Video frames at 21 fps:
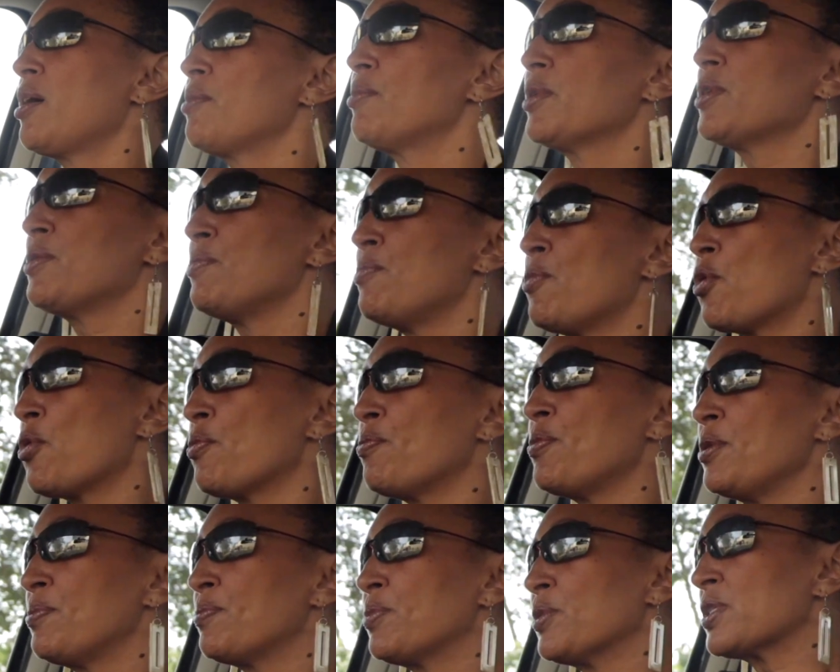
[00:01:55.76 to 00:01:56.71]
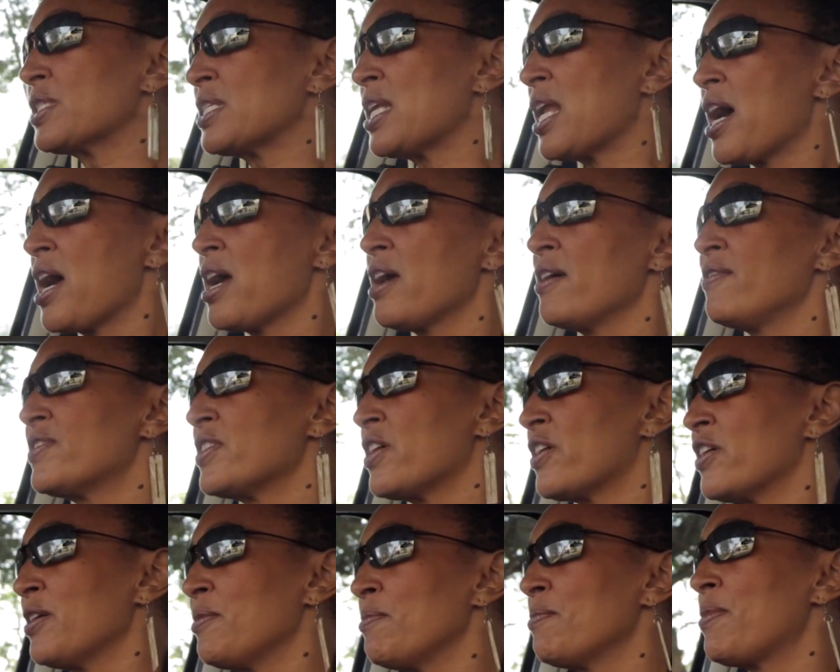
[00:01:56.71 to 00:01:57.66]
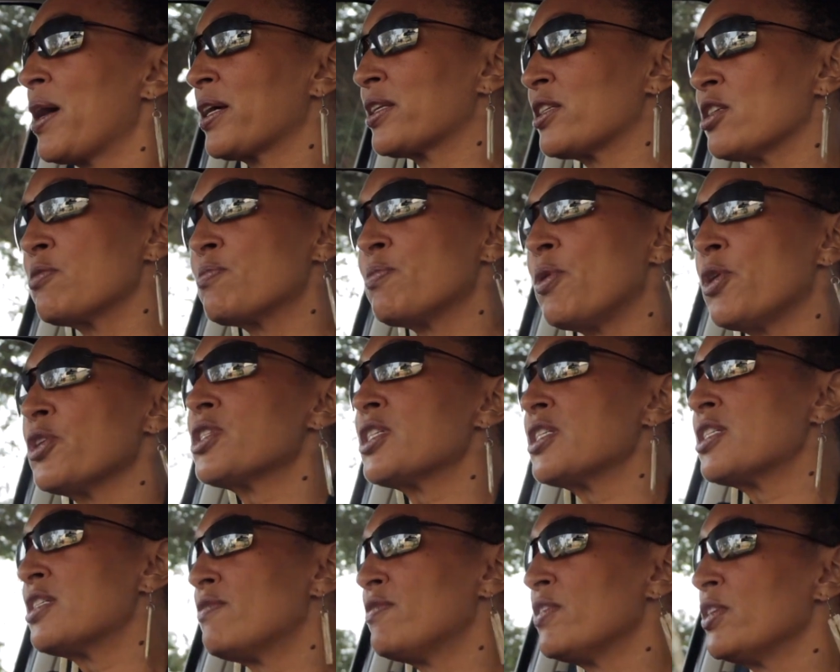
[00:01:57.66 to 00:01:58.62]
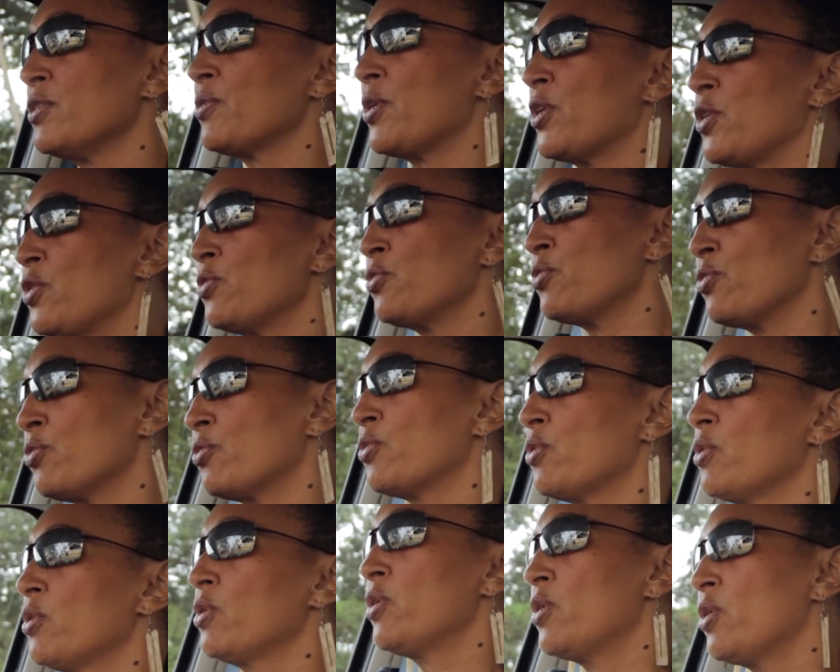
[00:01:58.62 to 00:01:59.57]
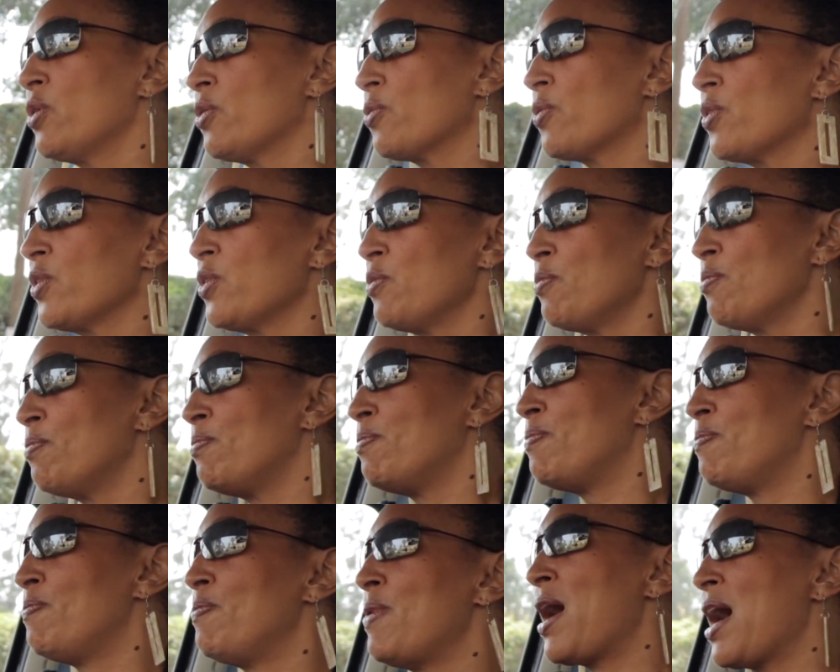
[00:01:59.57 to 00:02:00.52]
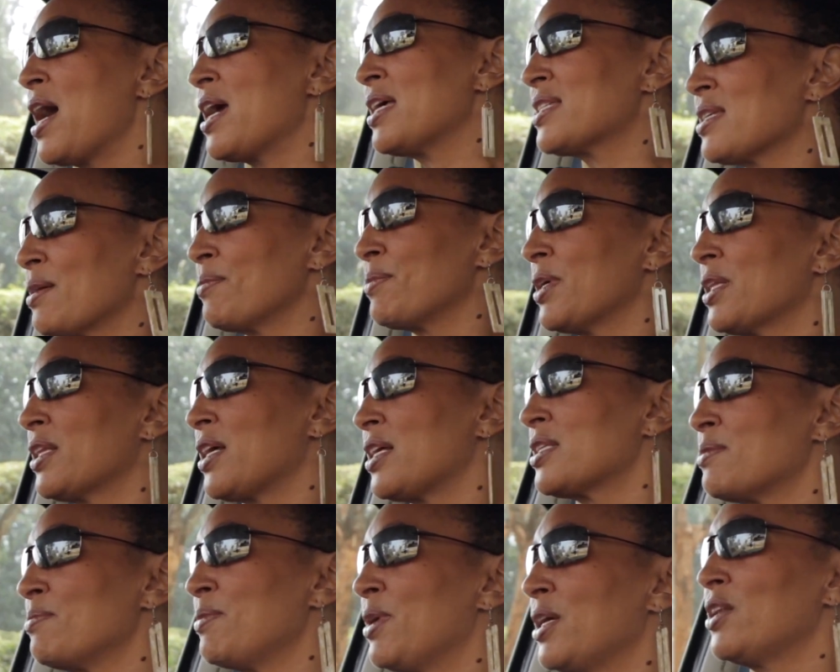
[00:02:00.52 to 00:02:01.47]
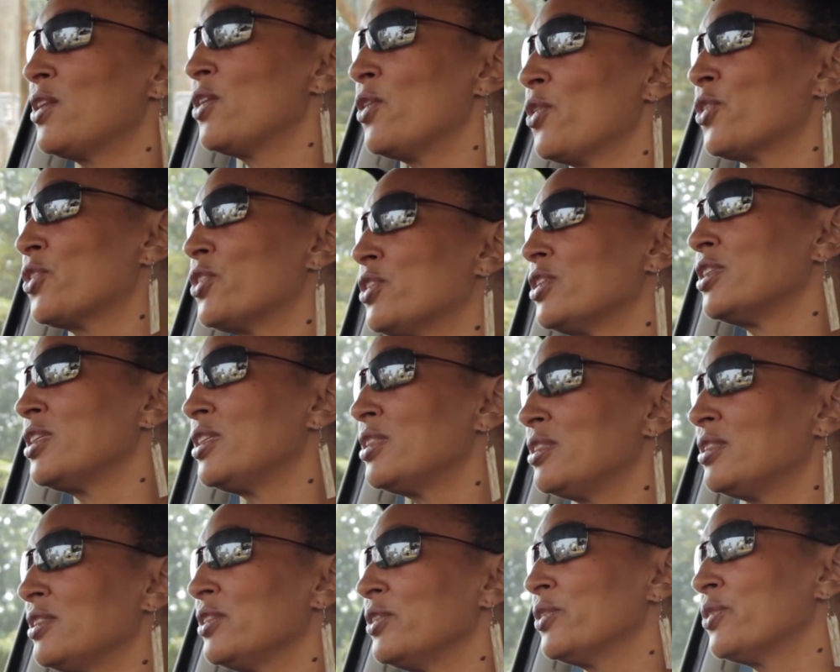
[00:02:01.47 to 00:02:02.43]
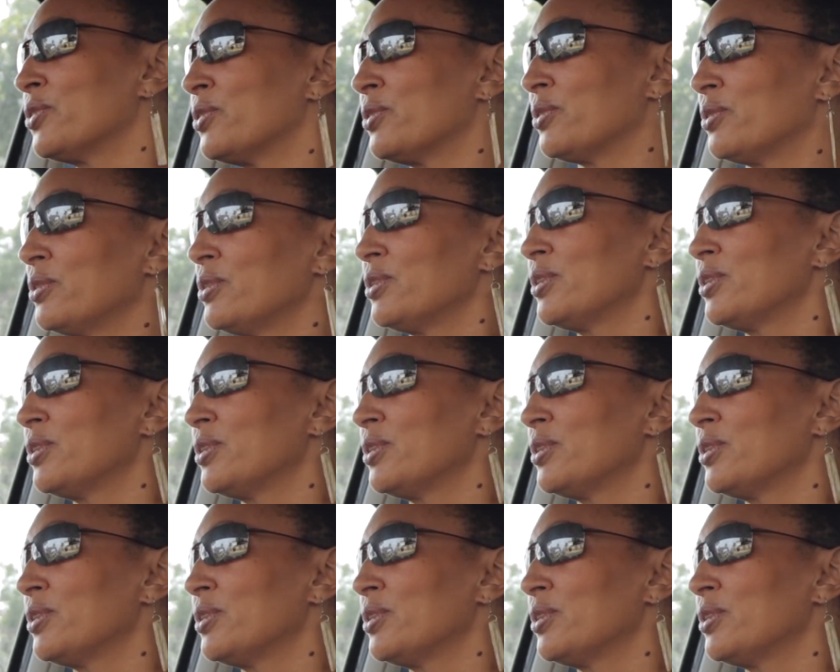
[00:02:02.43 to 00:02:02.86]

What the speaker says: how many more people's lives are impacted positively when you buy something that's made local, you know?